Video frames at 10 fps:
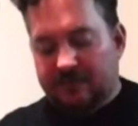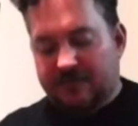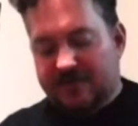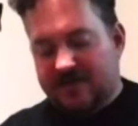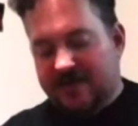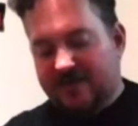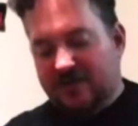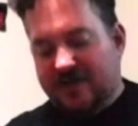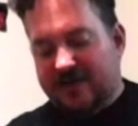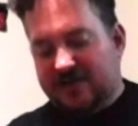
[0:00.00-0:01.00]
But they give you
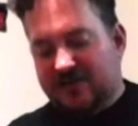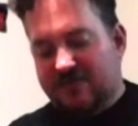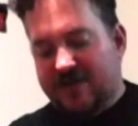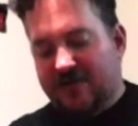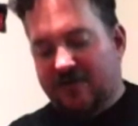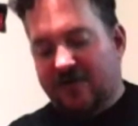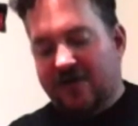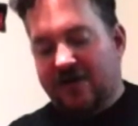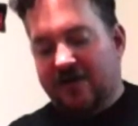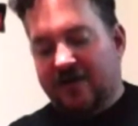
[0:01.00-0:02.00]
lettuce, tomato,
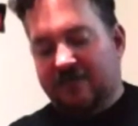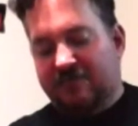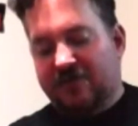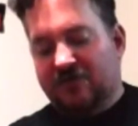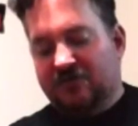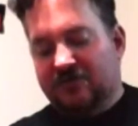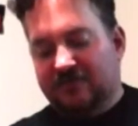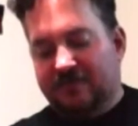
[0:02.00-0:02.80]
and pickles.